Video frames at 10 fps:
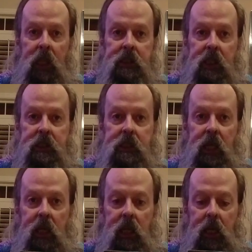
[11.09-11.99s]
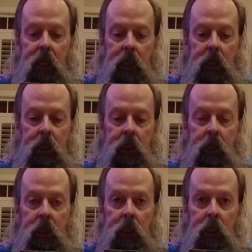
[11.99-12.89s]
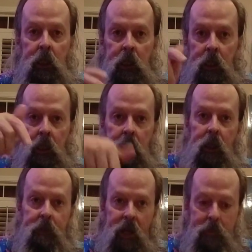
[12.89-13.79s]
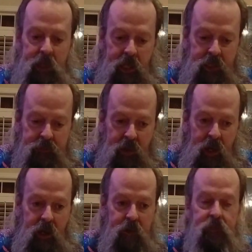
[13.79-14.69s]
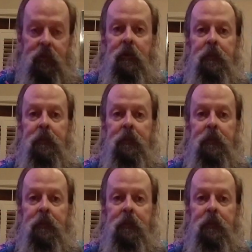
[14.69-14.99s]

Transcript: SSD in my PS5.